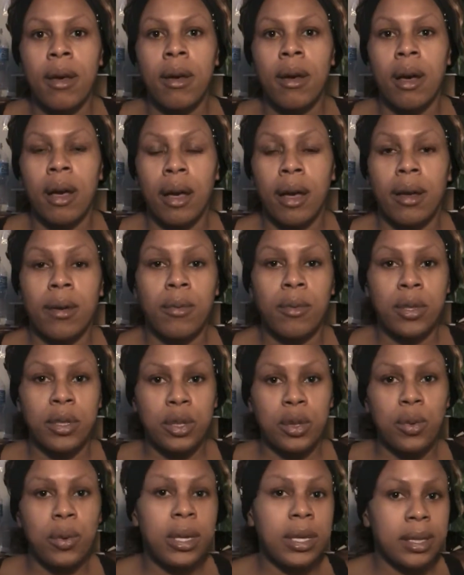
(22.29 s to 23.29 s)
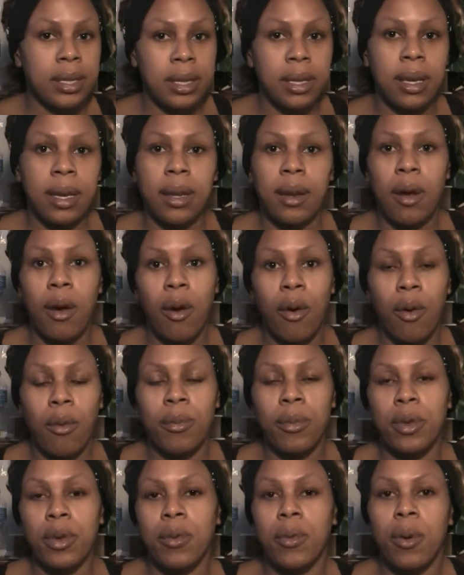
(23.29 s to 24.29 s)
with tweezing at
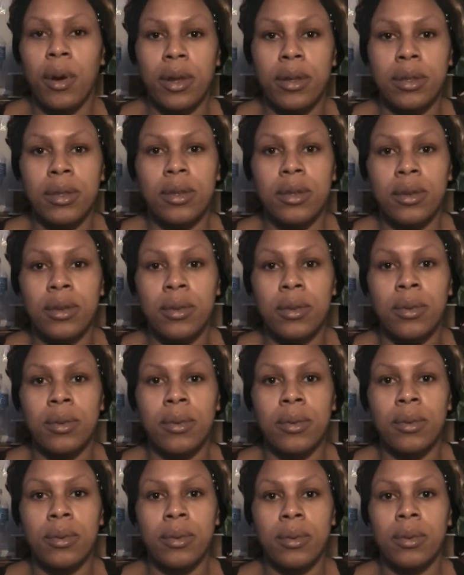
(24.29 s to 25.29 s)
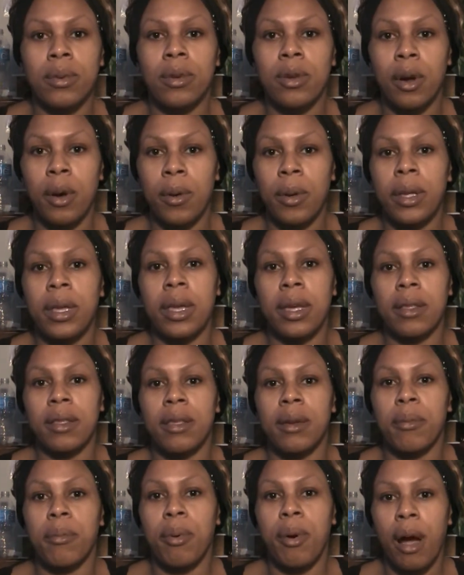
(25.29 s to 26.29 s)
home, you want to go and get
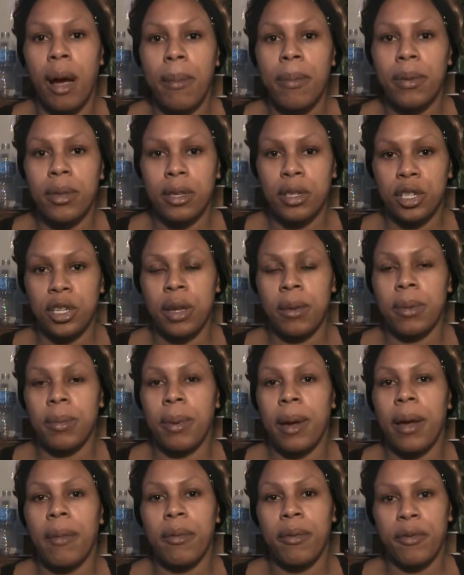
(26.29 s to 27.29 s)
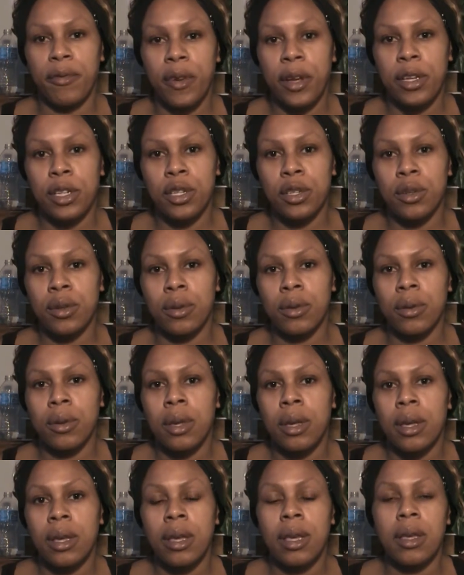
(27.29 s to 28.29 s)
them properly shaped by a professional.
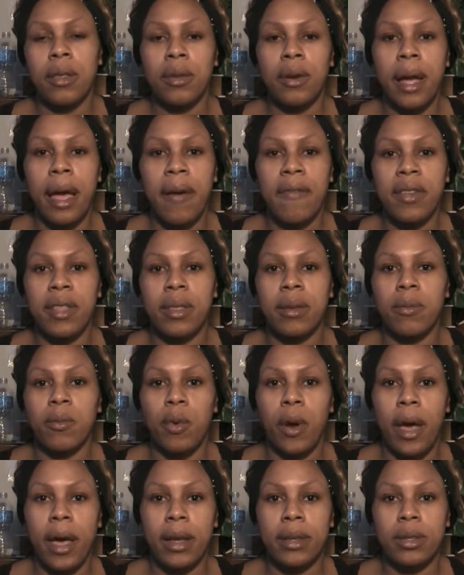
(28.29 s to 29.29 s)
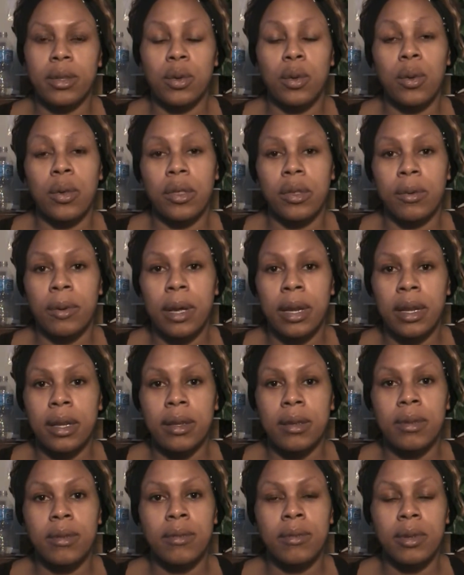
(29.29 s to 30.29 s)
Either having them waxed or threaded
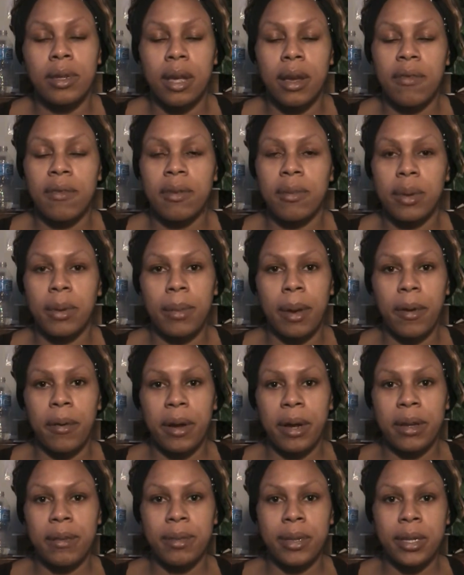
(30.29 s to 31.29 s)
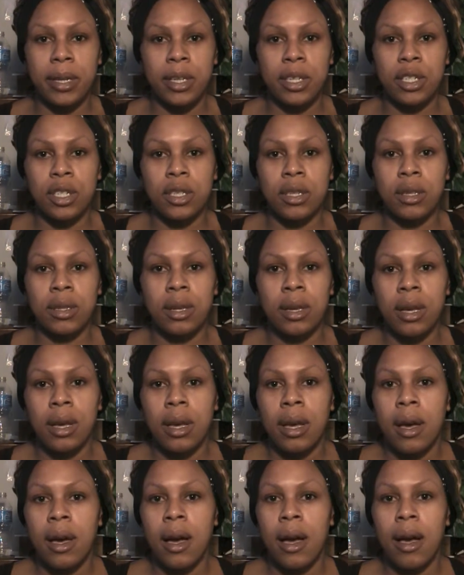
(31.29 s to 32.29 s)
would definitely be my recommendation.
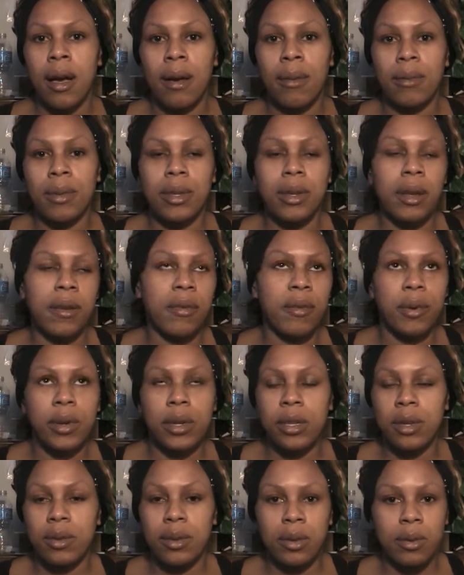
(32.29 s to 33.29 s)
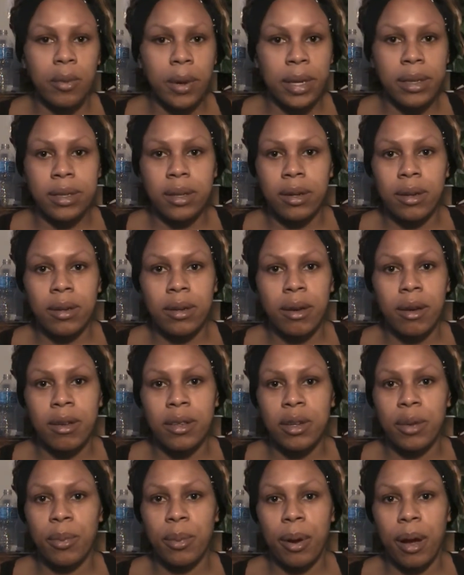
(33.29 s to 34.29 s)
You never want to use a razor on
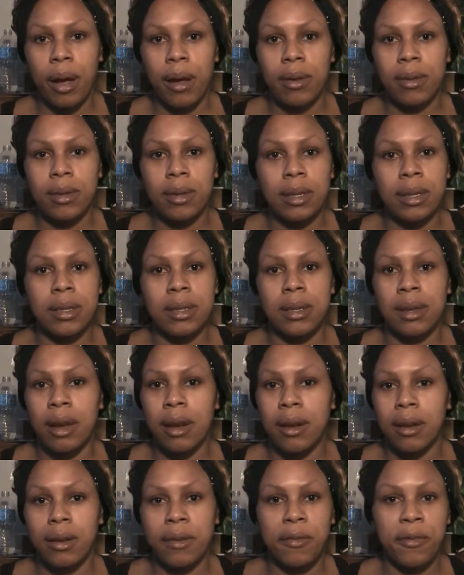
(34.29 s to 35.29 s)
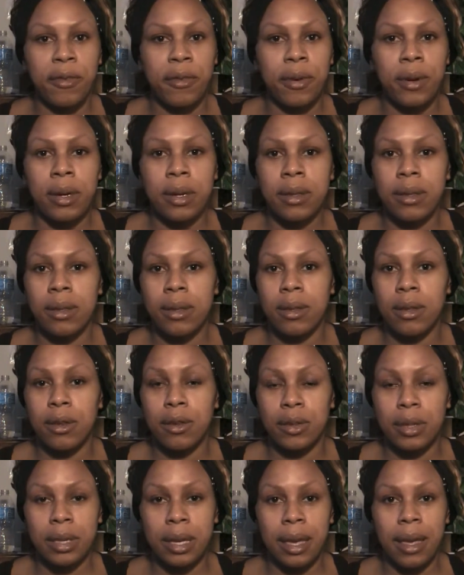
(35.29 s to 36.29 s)
your brows. It's not good for your
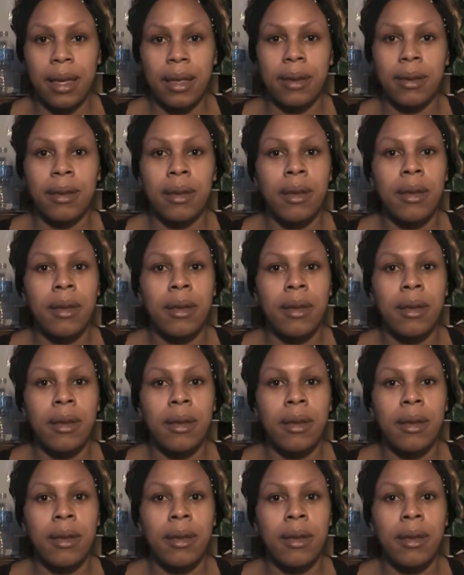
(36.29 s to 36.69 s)
skin.